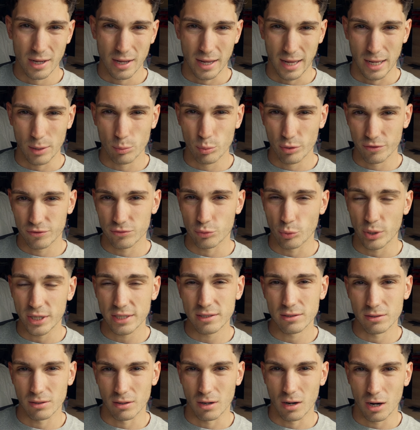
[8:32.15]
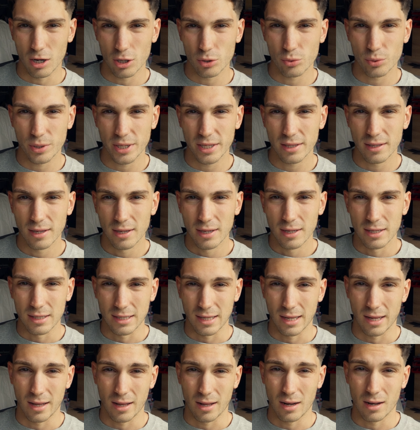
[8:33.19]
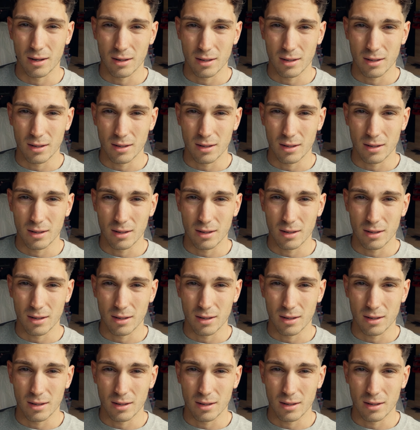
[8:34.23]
And with raising your heart rate, the